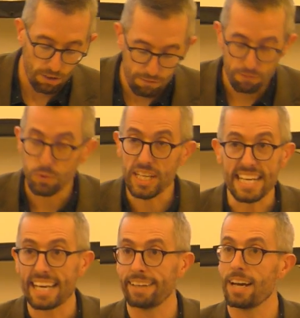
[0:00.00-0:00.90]

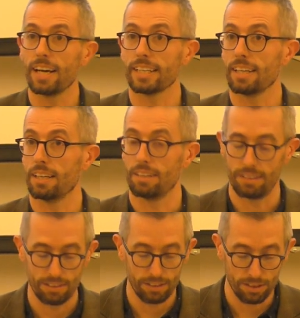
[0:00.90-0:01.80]
Free cannot,
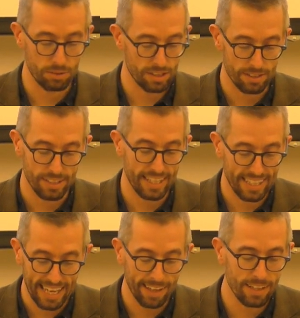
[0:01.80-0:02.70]
notice, it
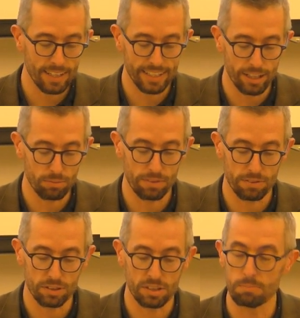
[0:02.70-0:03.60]
cannot here
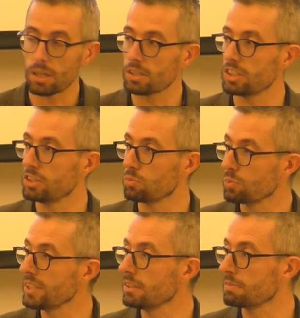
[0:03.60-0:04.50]
refer to Marx's
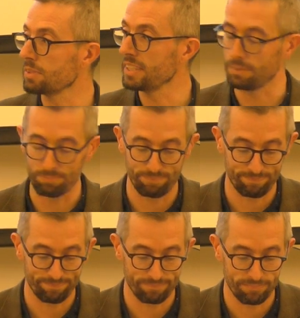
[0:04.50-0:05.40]
real freedom.
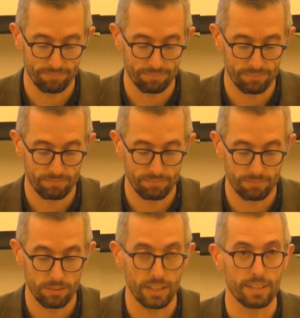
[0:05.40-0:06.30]

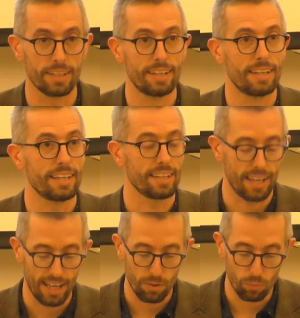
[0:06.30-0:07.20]
Right? right?
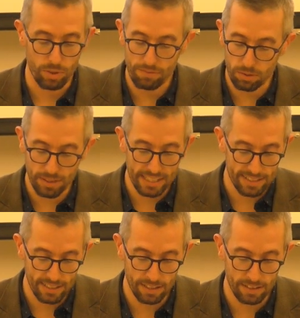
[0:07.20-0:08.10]
We've already
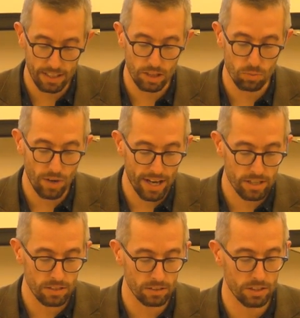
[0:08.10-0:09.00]
seen that the
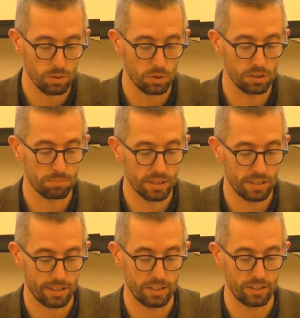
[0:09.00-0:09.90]
rational control of
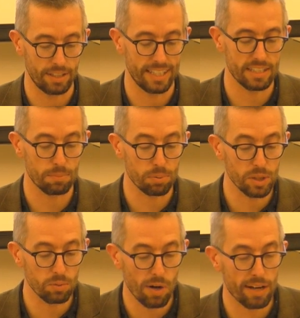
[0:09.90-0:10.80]
production is a
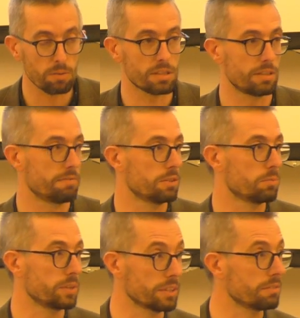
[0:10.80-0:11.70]
prerequisite for
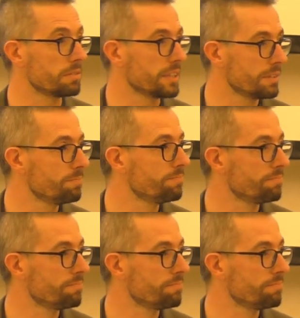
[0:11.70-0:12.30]
real freedom